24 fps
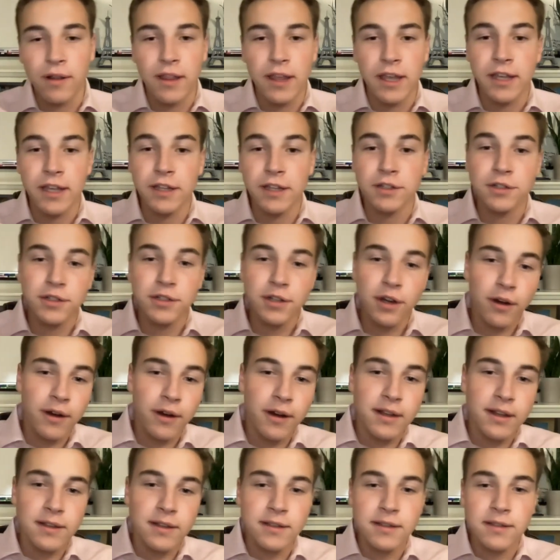like
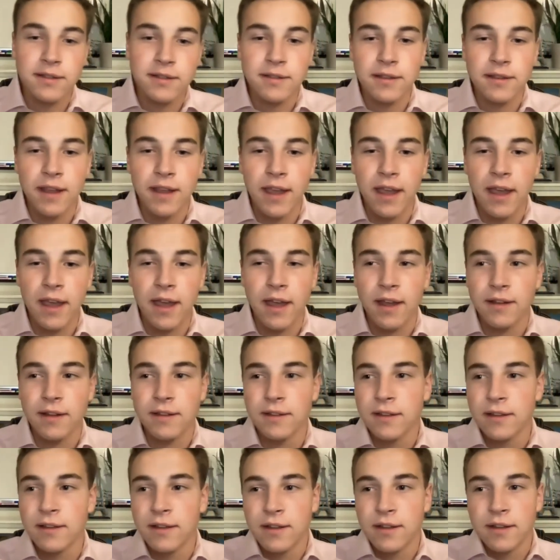insurance and